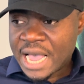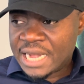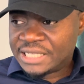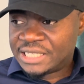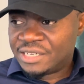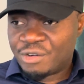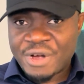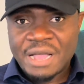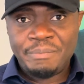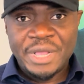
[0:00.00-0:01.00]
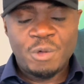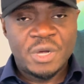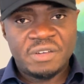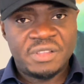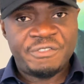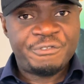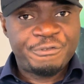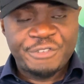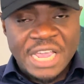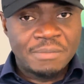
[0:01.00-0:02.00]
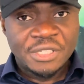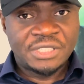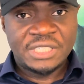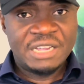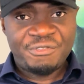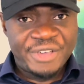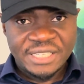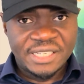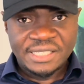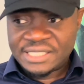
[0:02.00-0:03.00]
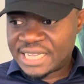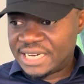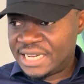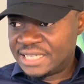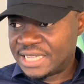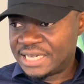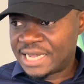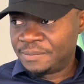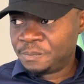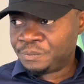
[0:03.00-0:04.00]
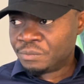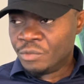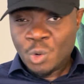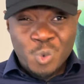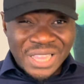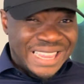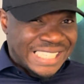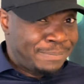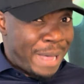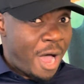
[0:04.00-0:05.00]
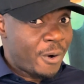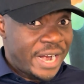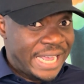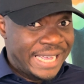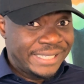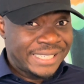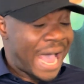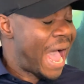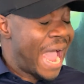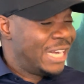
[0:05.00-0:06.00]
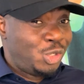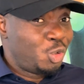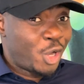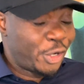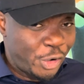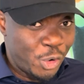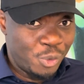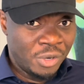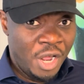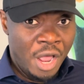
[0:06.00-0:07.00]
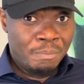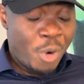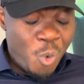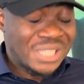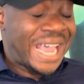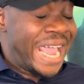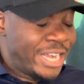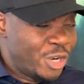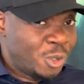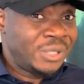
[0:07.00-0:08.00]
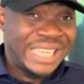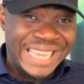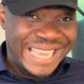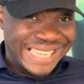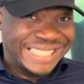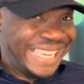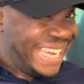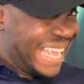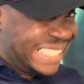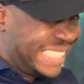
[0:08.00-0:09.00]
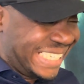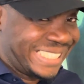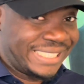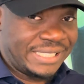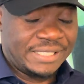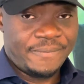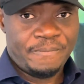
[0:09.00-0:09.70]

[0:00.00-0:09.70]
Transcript: Alexander Graham Bell, one of the famous inventors, said it. He said that what this power is, I do not know. But what I know is it exists.